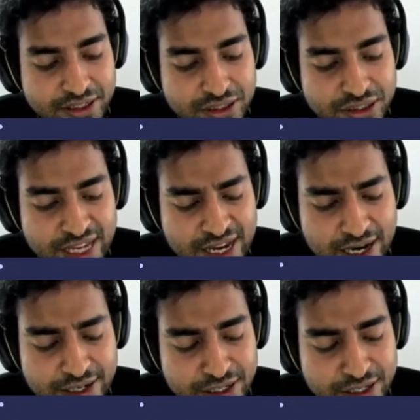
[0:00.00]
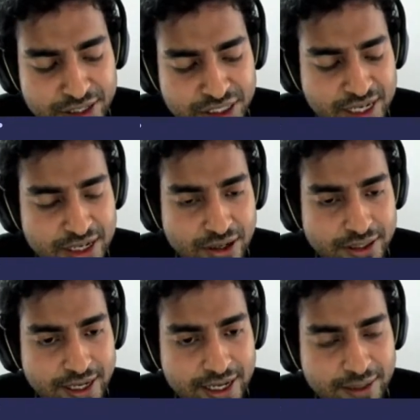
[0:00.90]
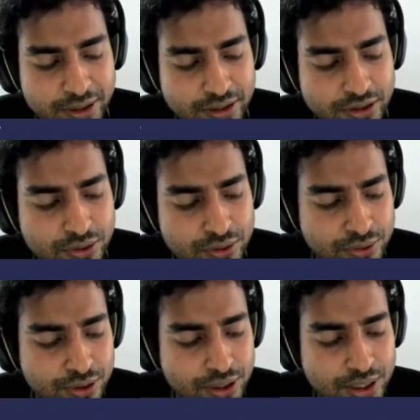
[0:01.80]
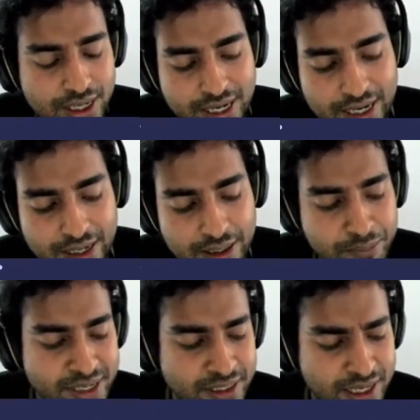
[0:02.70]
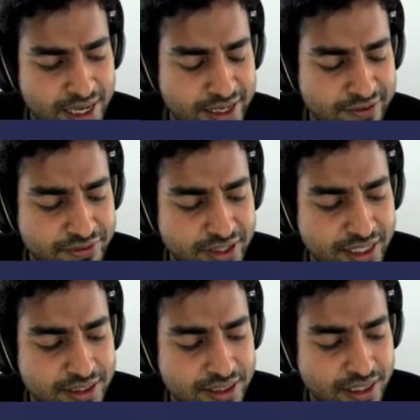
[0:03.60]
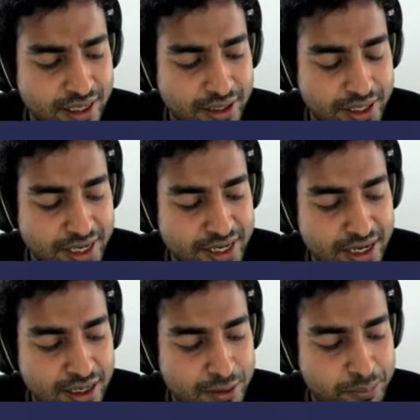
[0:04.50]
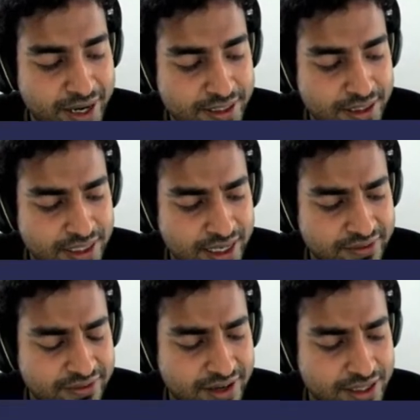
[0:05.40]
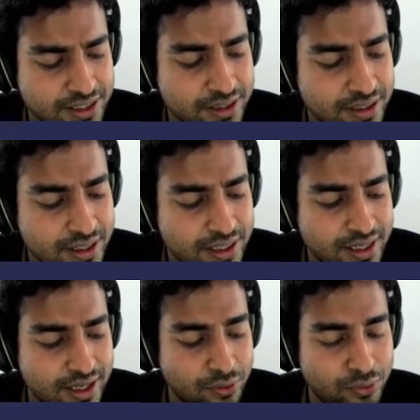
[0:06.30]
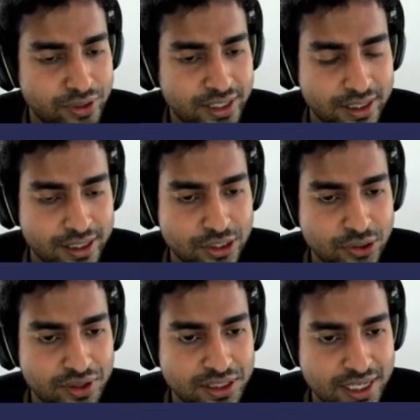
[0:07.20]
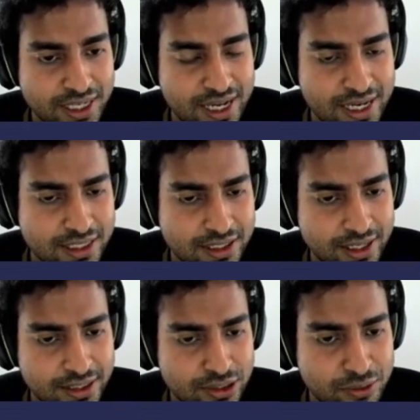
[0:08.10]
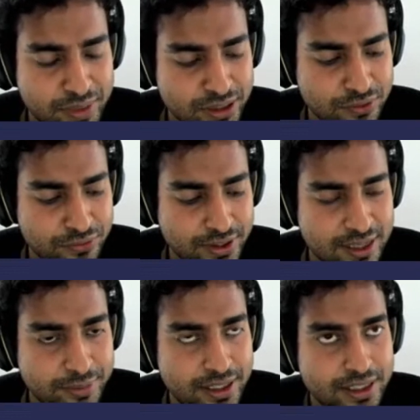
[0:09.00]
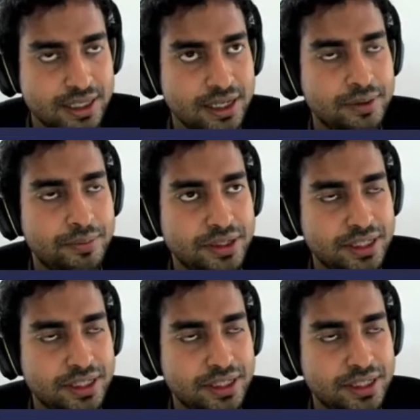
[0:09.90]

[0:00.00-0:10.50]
they are still not able to mint NFTs in a Byzantine fashion. Only the issuing chain has the rights to mint. So, for example, let's say